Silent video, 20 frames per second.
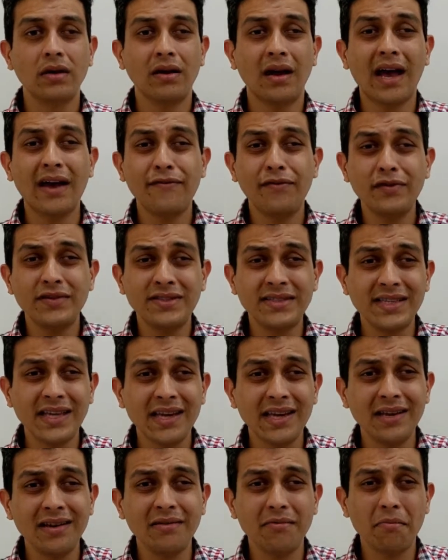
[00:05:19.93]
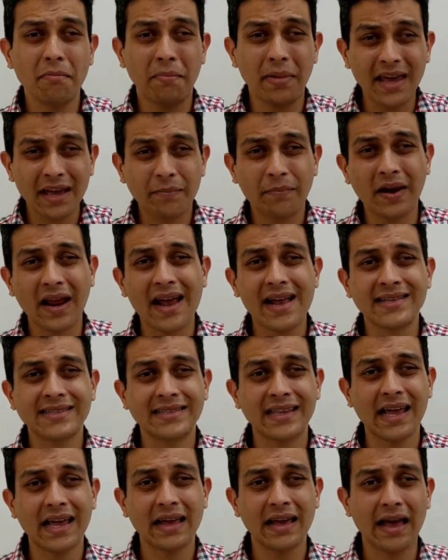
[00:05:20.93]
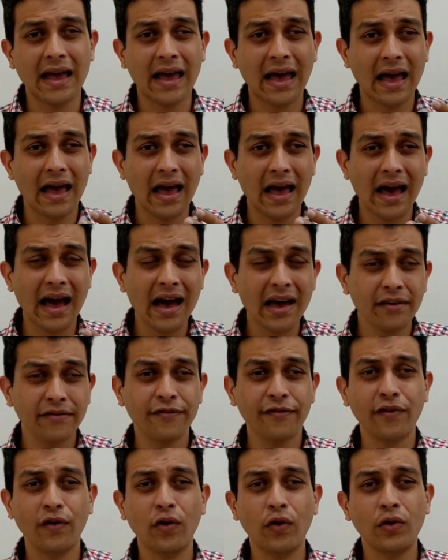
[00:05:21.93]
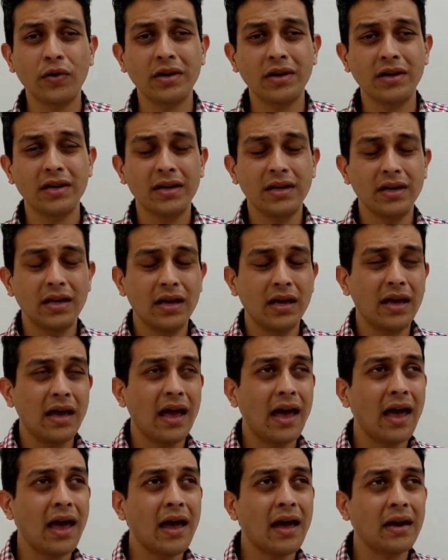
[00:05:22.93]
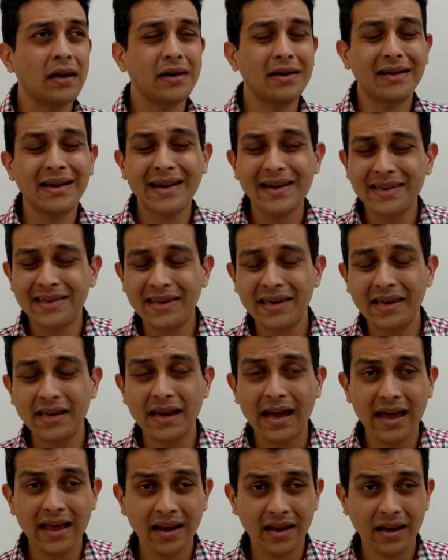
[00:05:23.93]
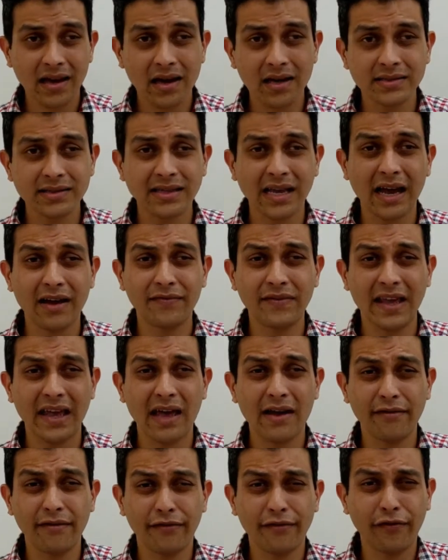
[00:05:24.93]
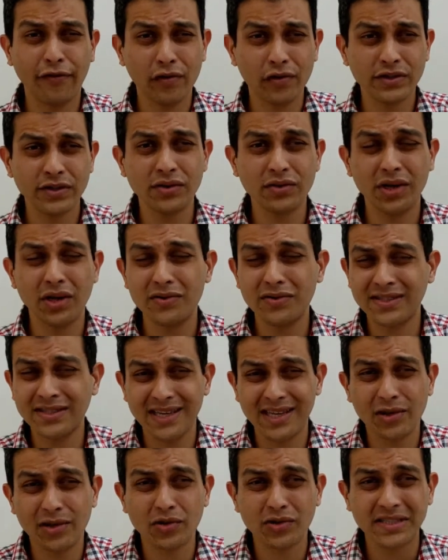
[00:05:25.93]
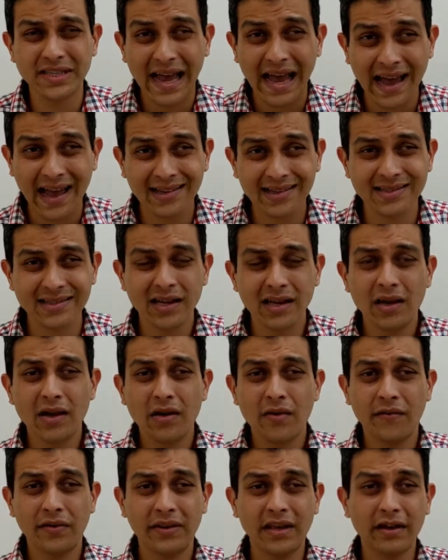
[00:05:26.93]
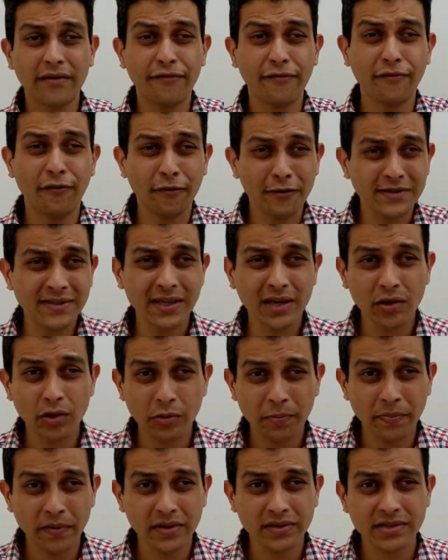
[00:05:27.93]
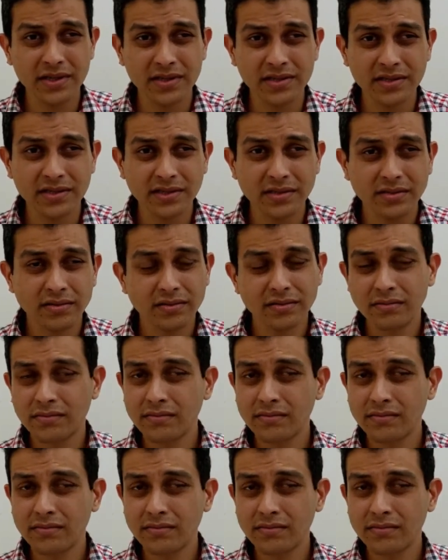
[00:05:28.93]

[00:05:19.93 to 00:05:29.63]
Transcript: Have you seen big brands like iPhone and Nike, Adidas? Have they ever forced you? Do you see those ads where they're forcing you to purchase?